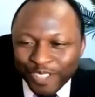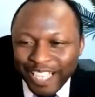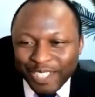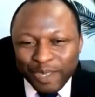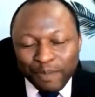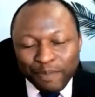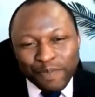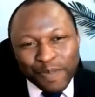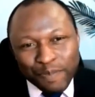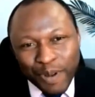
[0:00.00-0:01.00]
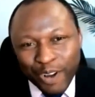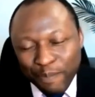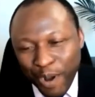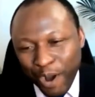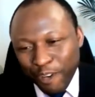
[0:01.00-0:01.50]
That's the power
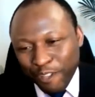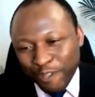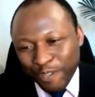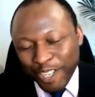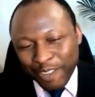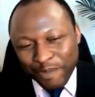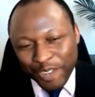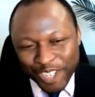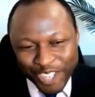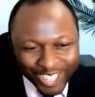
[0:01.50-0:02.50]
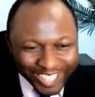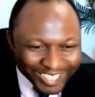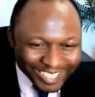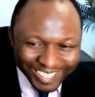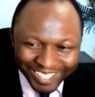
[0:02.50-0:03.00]
of
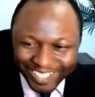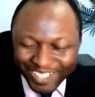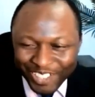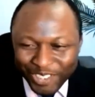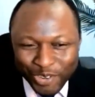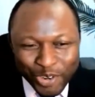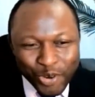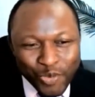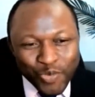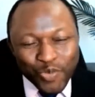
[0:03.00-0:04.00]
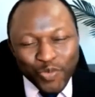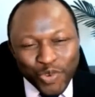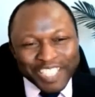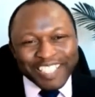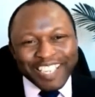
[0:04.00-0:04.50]
knowledge. You know
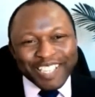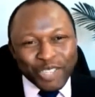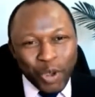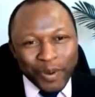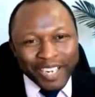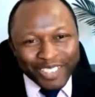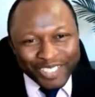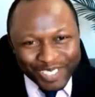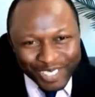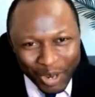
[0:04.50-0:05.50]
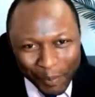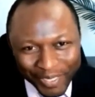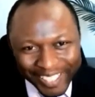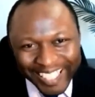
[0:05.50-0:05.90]
what is in scope and out of scope.